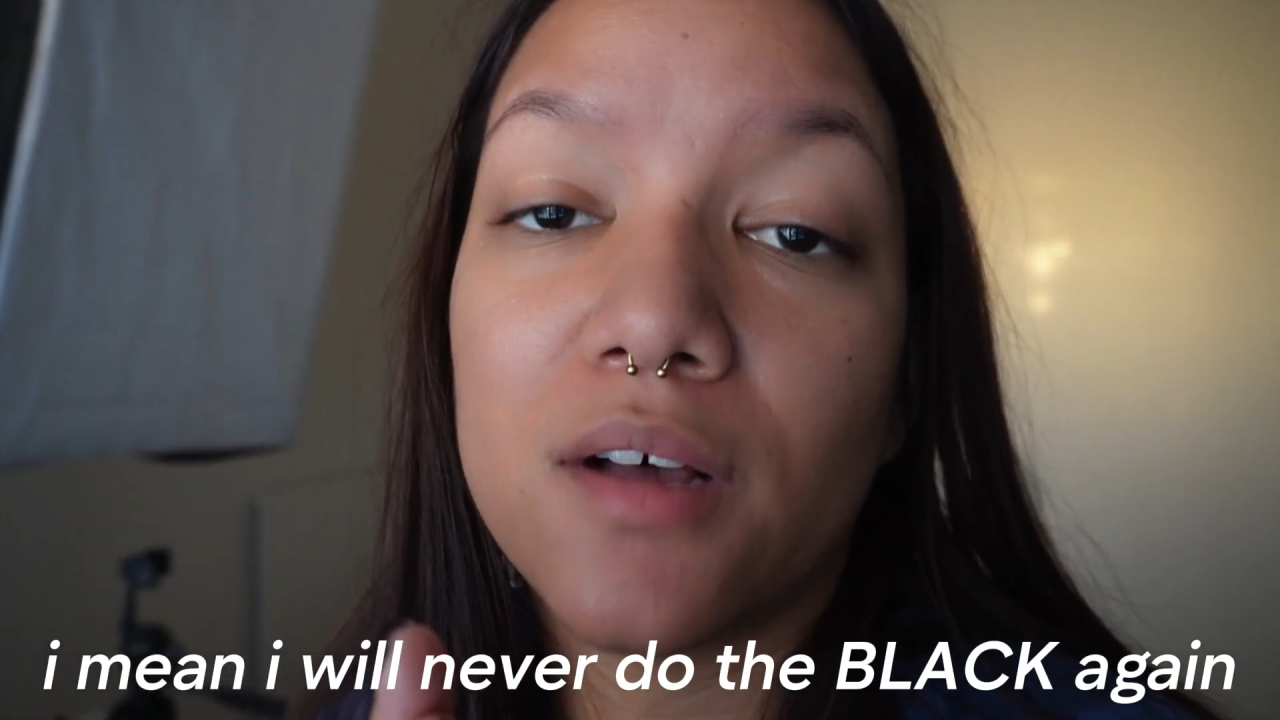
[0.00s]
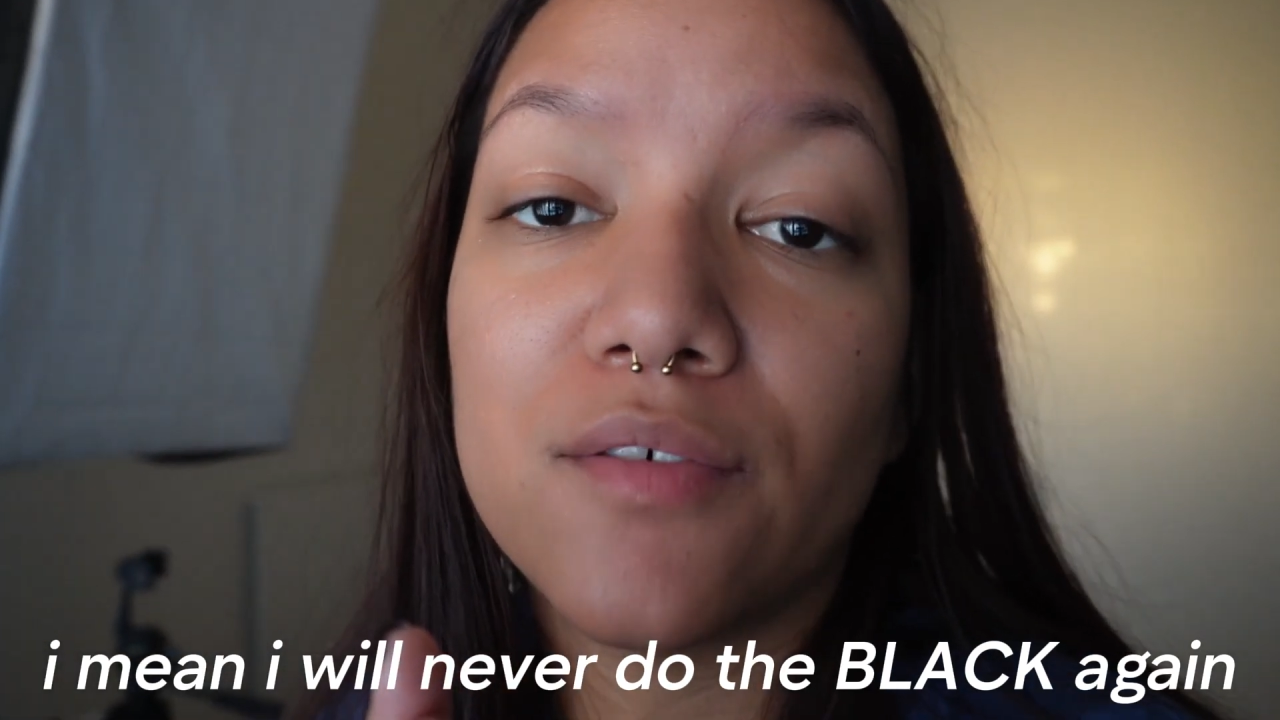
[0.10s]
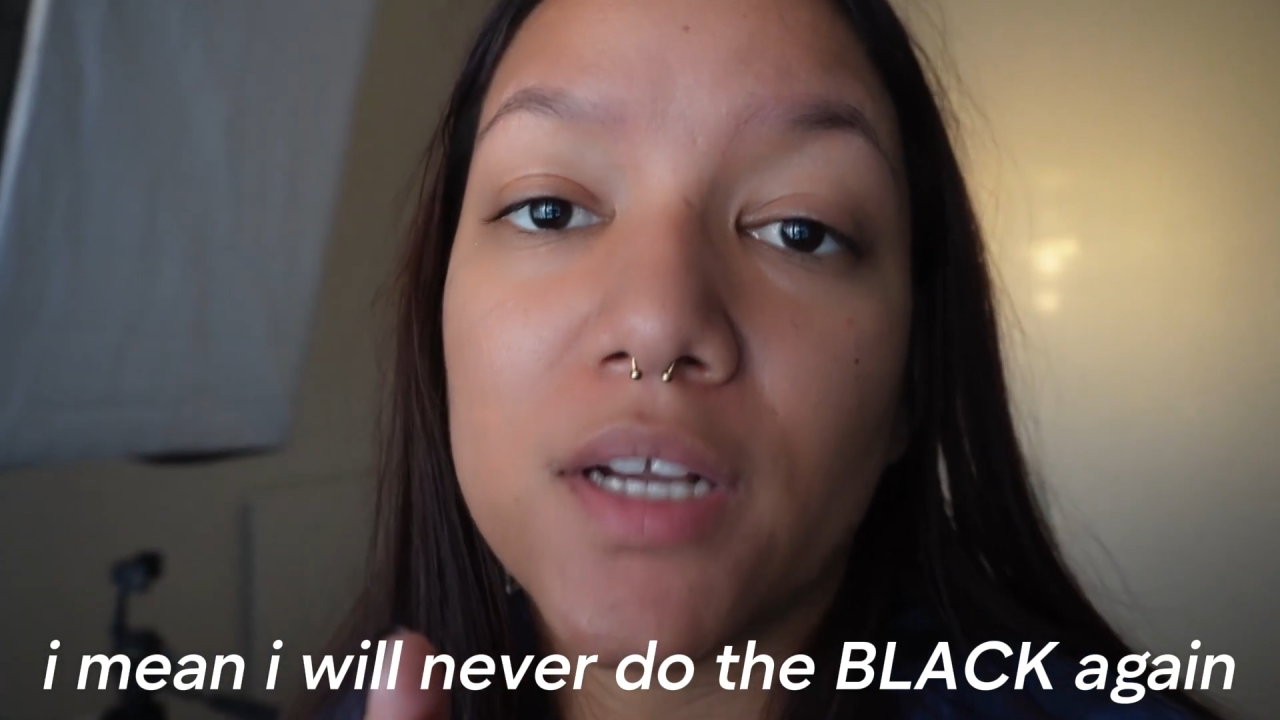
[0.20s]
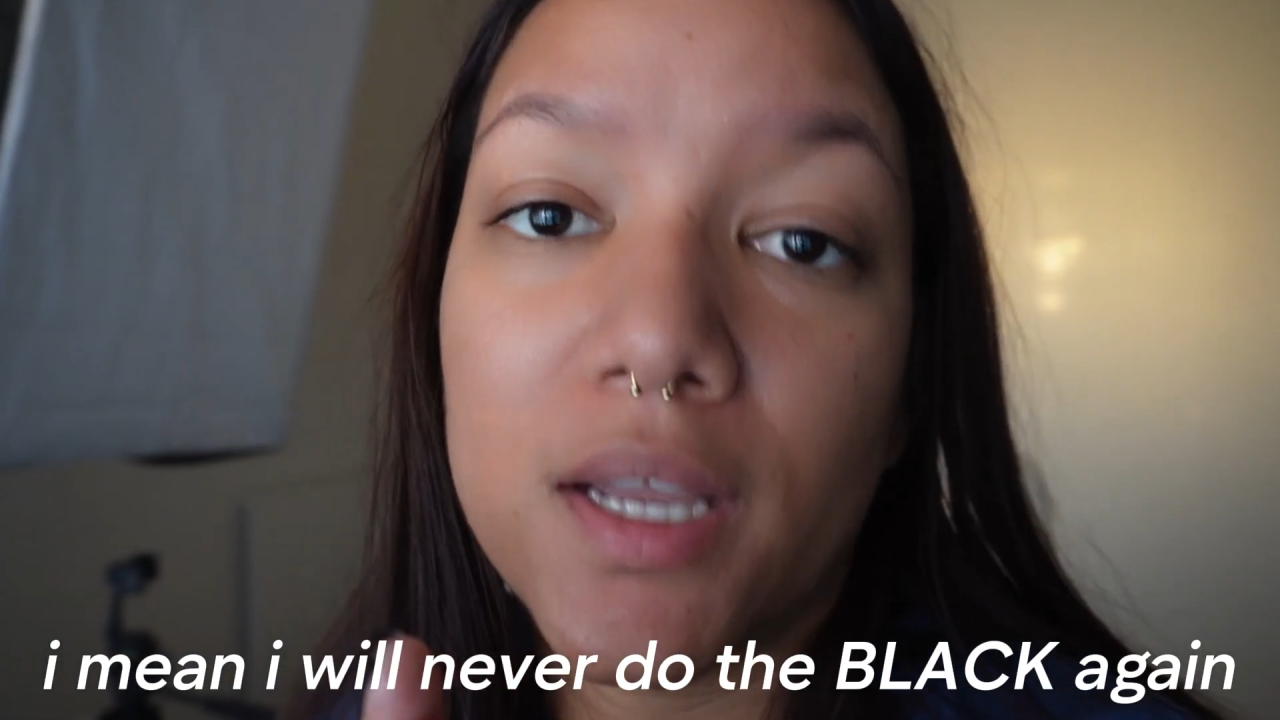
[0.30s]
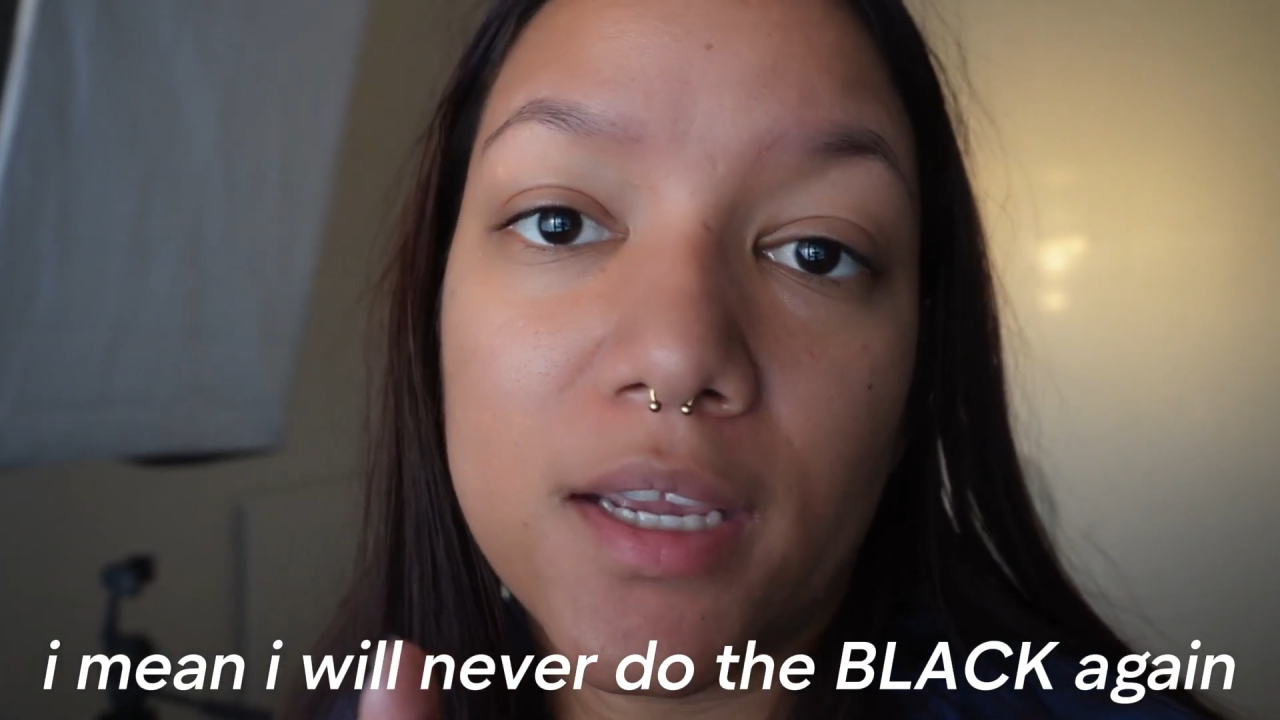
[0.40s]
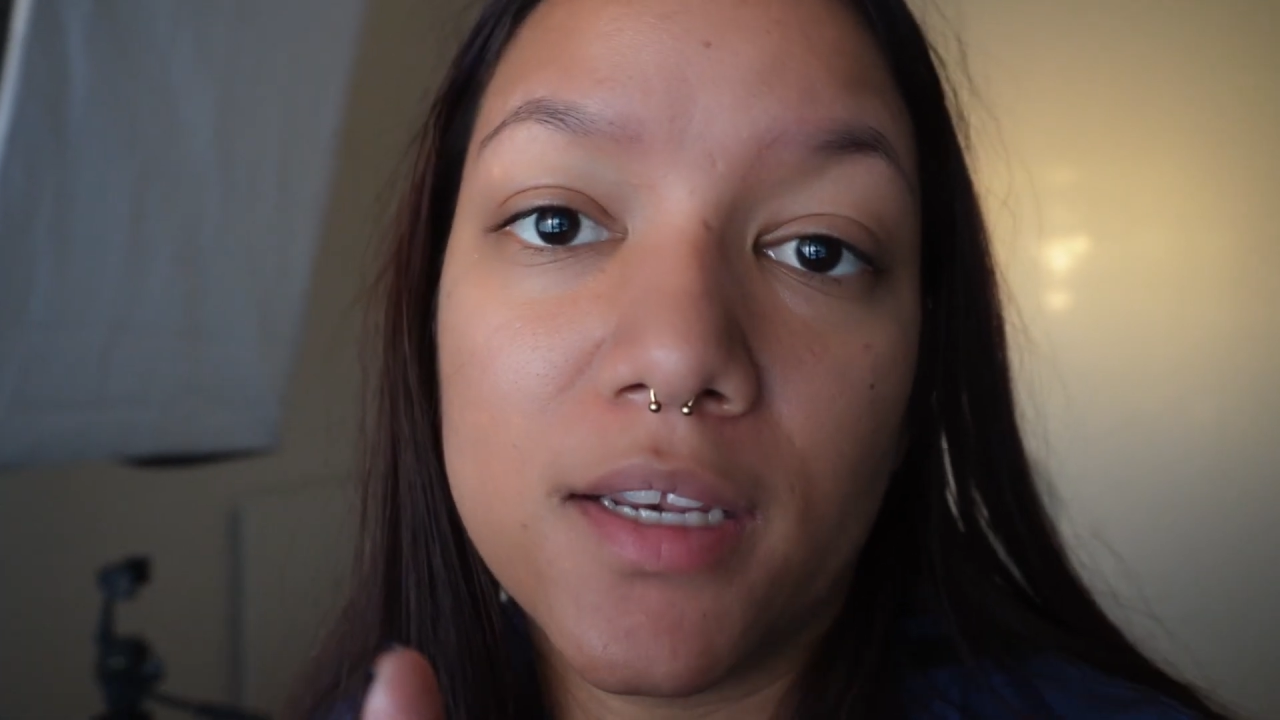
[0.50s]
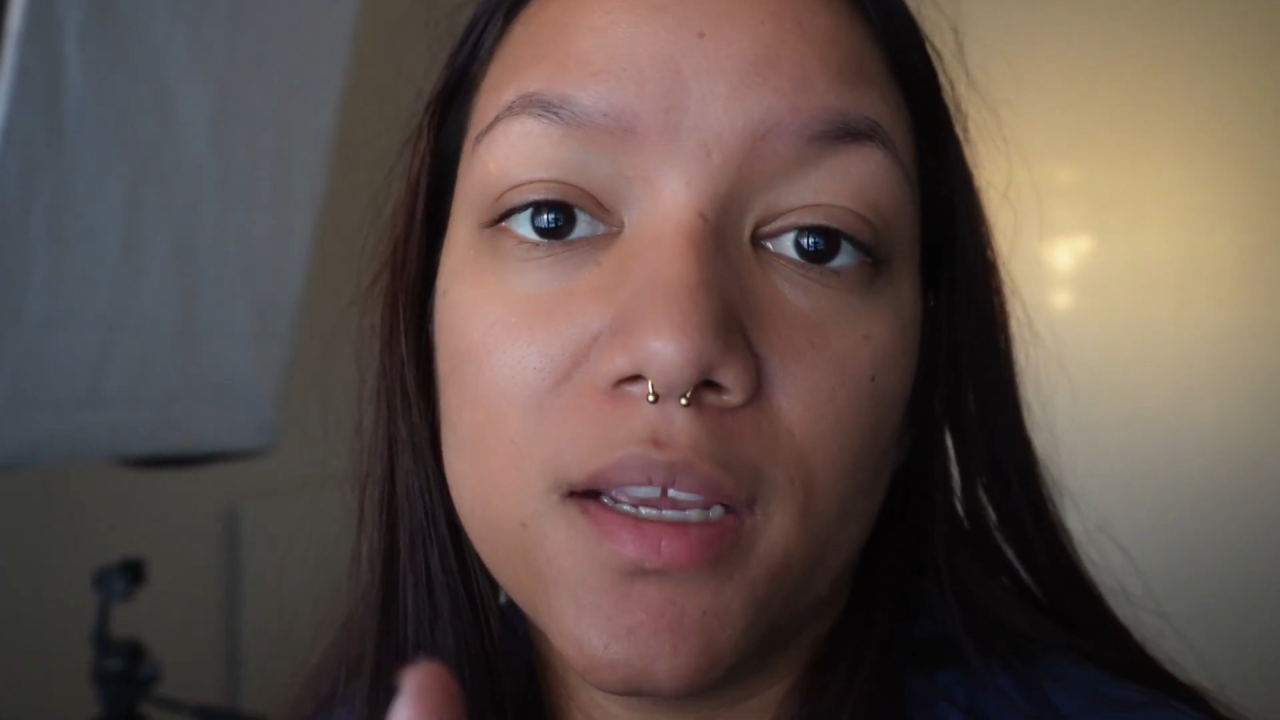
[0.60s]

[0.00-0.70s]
again.